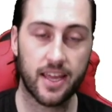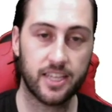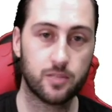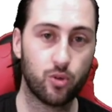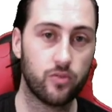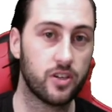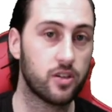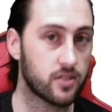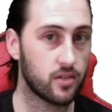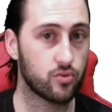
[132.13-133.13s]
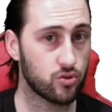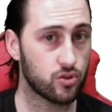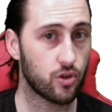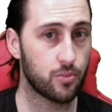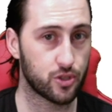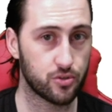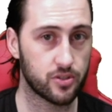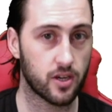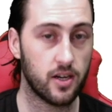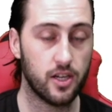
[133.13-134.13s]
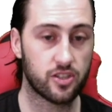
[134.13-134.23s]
His movie, because he was also a producer.